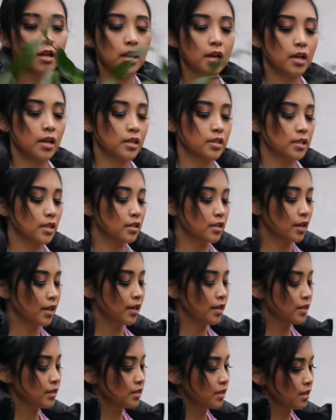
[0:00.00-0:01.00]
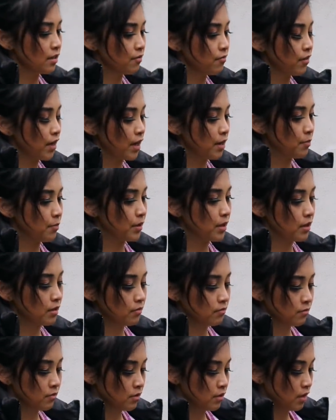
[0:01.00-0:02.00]
and it's unidentified but
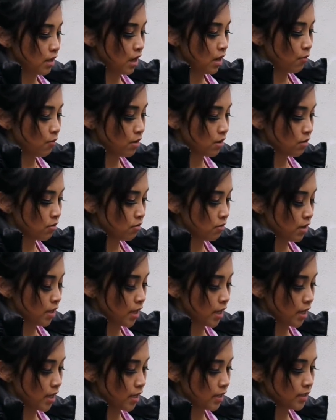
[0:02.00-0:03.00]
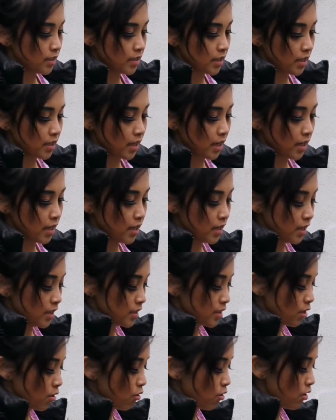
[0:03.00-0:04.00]
I want to go ahead and say that it
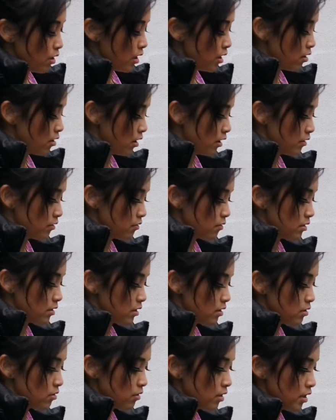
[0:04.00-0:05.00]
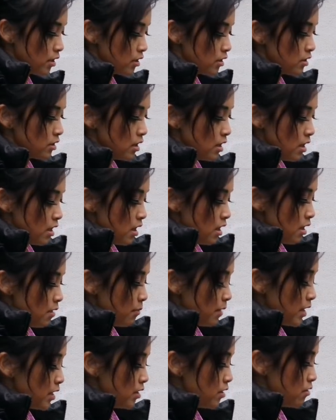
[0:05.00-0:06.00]
is a Hoya carnosa so here's
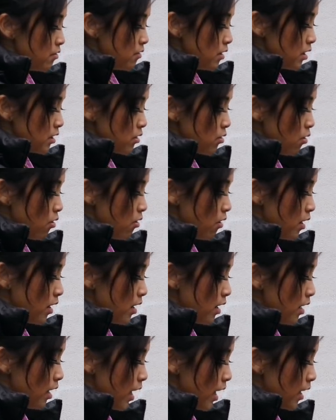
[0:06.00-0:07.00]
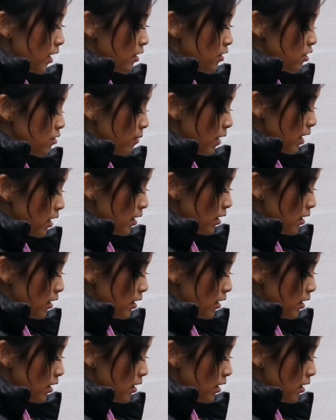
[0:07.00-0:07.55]
my newest Hoya added to my